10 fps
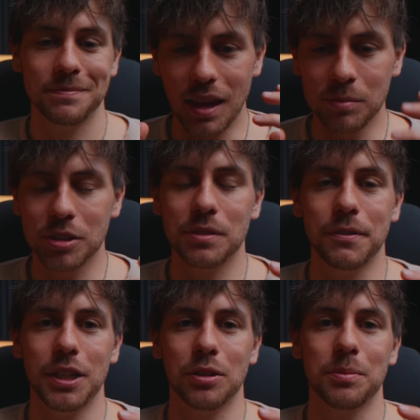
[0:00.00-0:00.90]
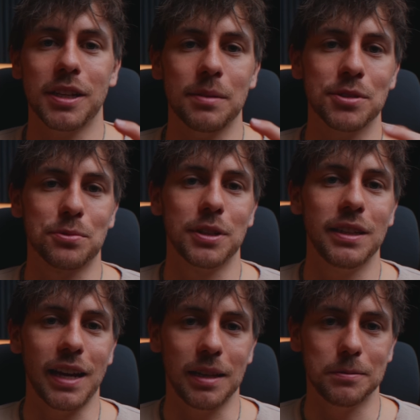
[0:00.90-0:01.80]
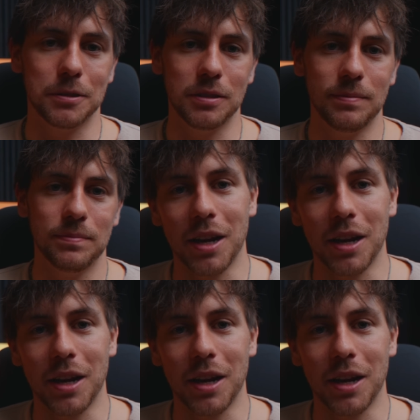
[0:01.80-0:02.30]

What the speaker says: Imagen Video becomes really helpful.